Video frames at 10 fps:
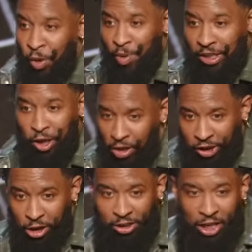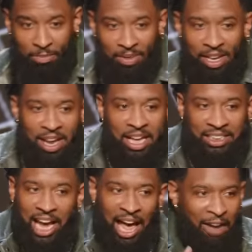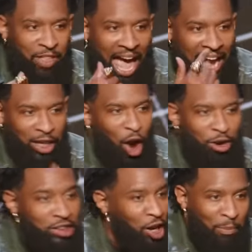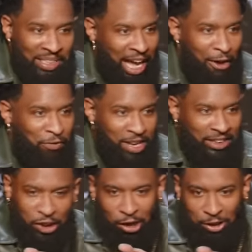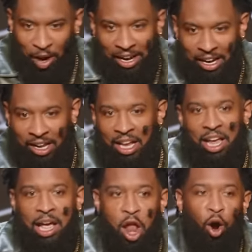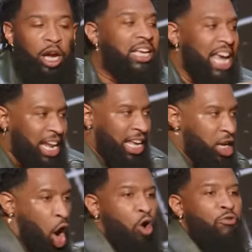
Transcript: we would have told the church up. See, I have to act all the sermons out for this church right here. Now, Gideon, oh